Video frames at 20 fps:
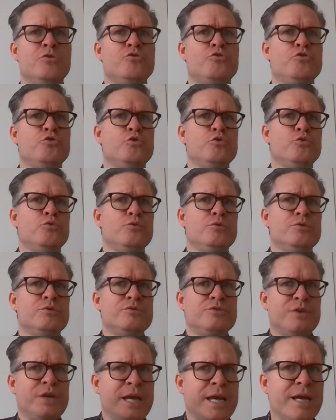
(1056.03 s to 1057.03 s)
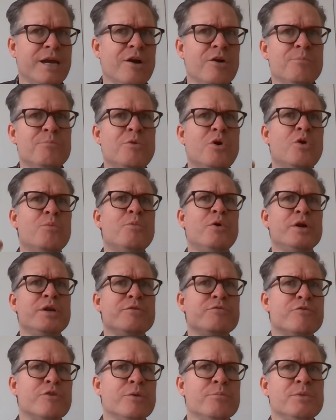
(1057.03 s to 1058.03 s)
to take out more money
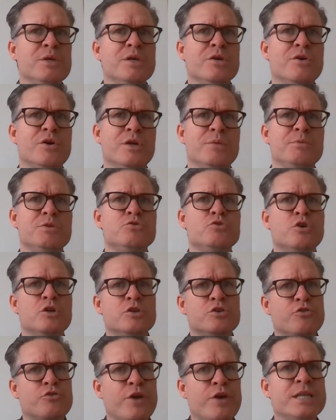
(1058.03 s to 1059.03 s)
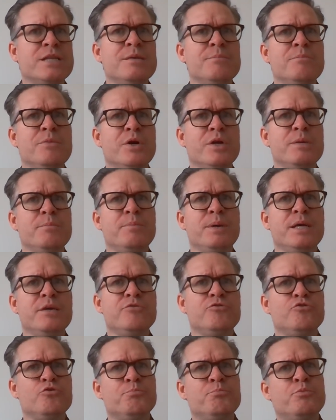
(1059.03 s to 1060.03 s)
from the economy, to contract the money
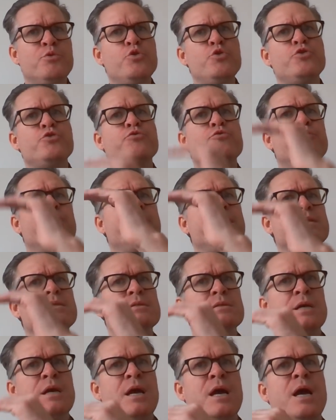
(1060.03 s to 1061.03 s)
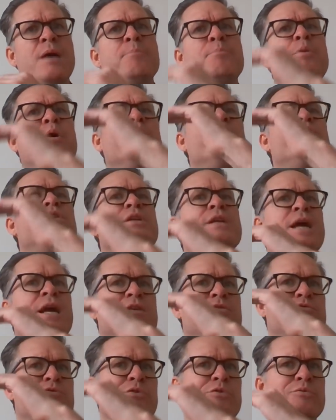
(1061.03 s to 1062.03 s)
base, to push rates above the
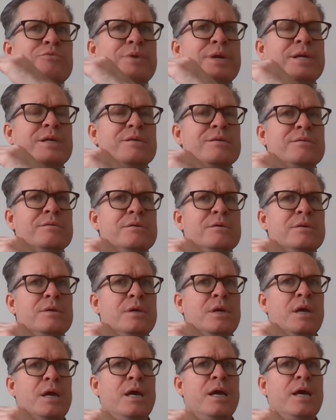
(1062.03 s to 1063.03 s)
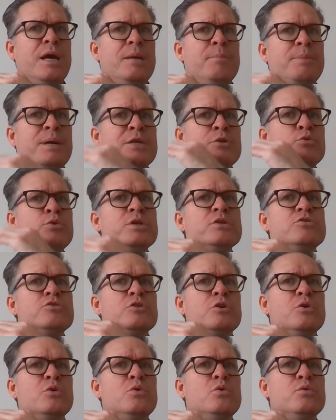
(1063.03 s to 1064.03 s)
natural rate. And by doing
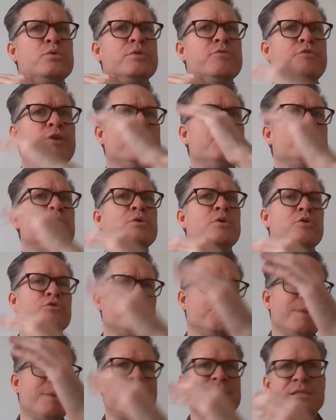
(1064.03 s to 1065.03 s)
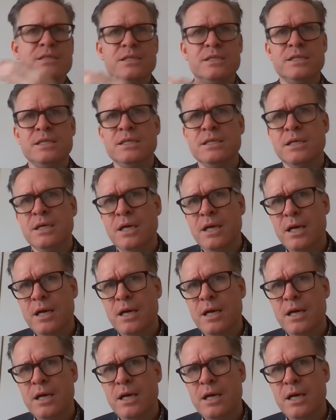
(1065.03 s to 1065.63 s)
so, the Fed would automatically